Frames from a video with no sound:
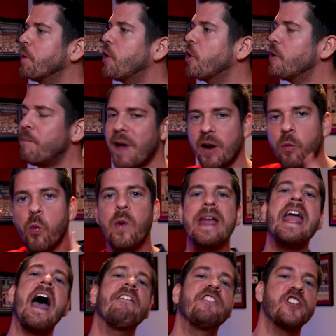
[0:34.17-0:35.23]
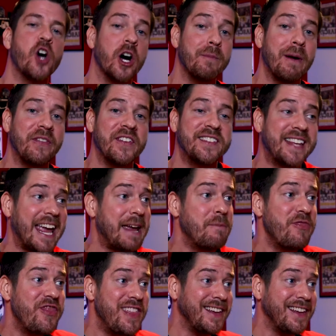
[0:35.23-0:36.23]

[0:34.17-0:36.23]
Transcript: we go to bed, we have to talk about this game.